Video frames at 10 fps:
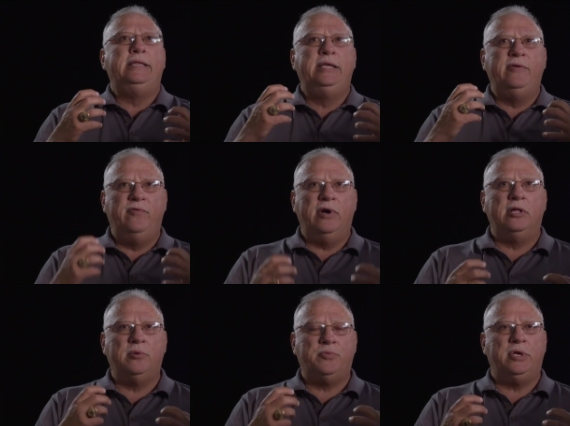
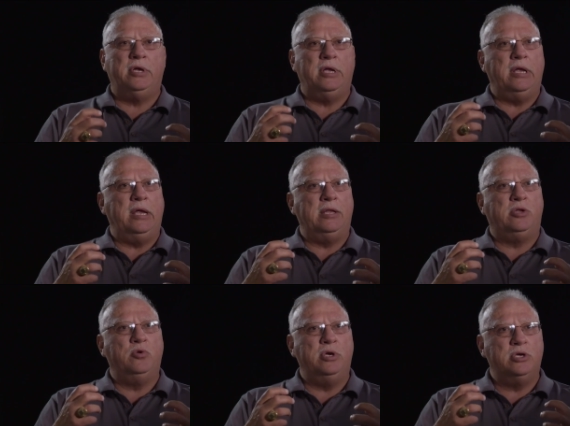developed
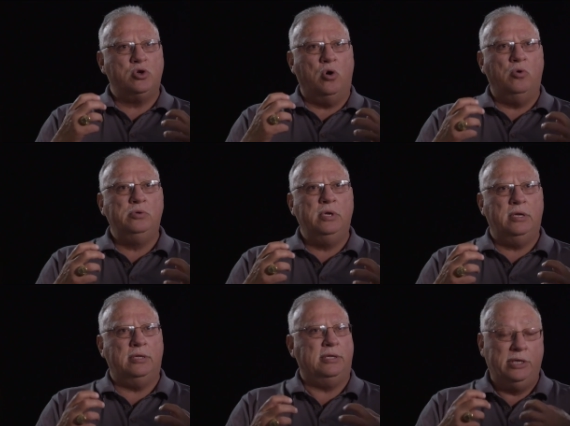into his own
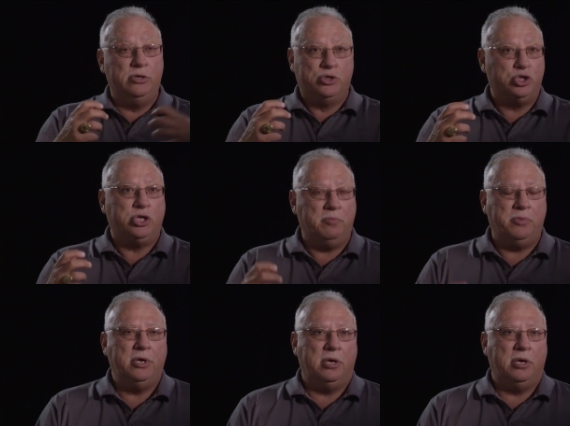leadership